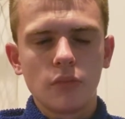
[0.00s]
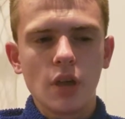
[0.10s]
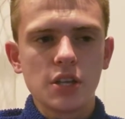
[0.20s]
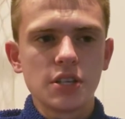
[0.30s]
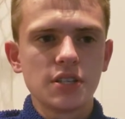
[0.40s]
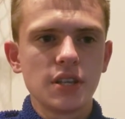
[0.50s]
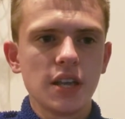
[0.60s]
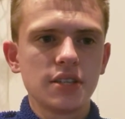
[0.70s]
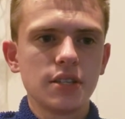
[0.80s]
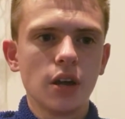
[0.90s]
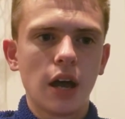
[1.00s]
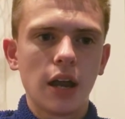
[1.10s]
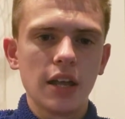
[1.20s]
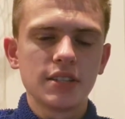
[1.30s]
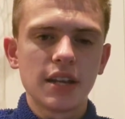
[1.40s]
It's
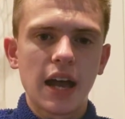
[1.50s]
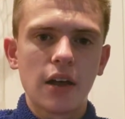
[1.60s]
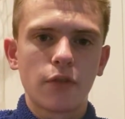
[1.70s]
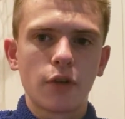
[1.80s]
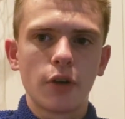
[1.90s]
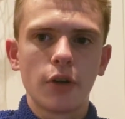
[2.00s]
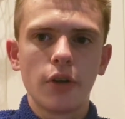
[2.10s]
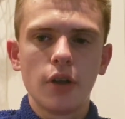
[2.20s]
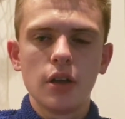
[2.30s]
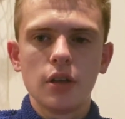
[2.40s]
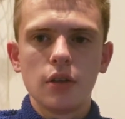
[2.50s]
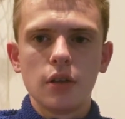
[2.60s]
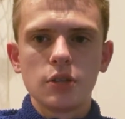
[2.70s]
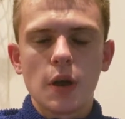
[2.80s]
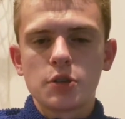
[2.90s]
not for,
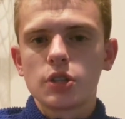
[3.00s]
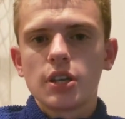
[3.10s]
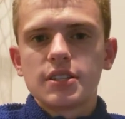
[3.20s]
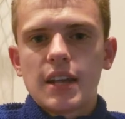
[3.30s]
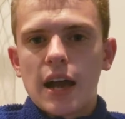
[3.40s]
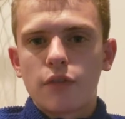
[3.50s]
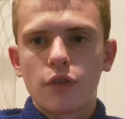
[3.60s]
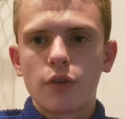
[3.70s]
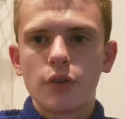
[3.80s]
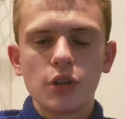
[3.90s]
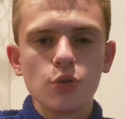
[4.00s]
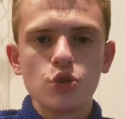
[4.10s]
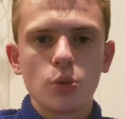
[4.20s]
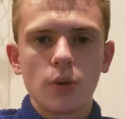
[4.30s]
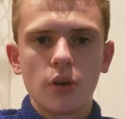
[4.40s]
especially it's not for
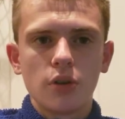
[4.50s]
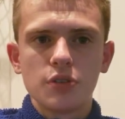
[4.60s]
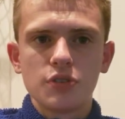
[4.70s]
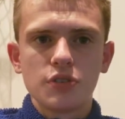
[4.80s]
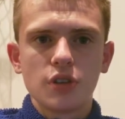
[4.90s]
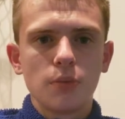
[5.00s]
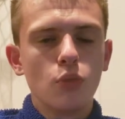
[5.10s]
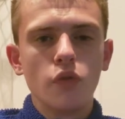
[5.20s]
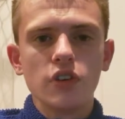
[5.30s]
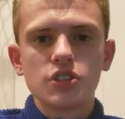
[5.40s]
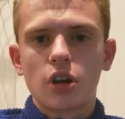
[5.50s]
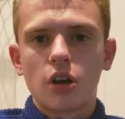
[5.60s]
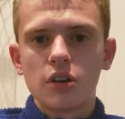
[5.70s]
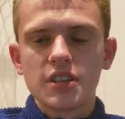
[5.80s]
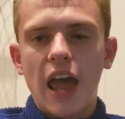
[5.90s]
YouTubers, movie
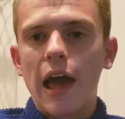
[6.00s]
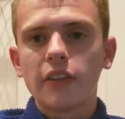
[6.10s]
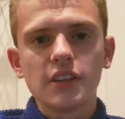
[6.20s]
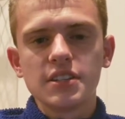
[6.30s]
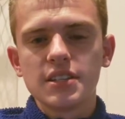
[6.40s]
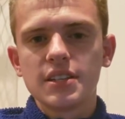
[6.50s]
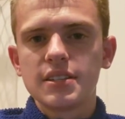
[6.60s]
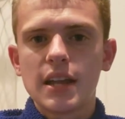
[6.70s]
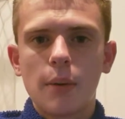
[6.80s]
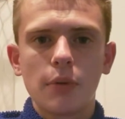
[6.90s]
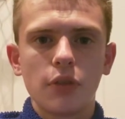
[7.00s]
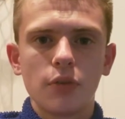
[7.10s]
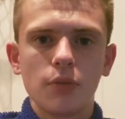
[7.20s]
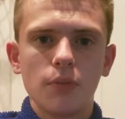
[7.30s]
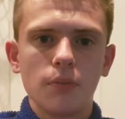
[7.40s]
stars, athletes. It's not what
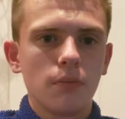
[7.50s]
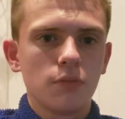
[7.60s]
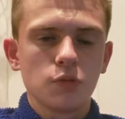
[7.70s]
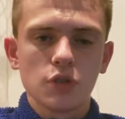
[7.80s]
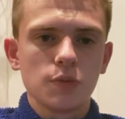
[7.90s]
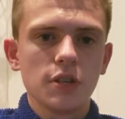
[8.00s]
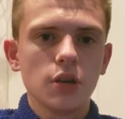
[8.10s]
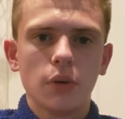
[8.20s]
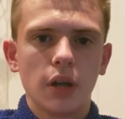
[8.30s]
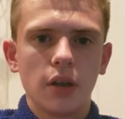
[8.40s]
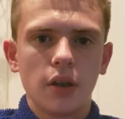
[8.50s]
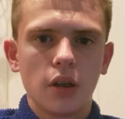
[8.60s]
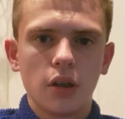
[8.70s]
they're supposed to be doing.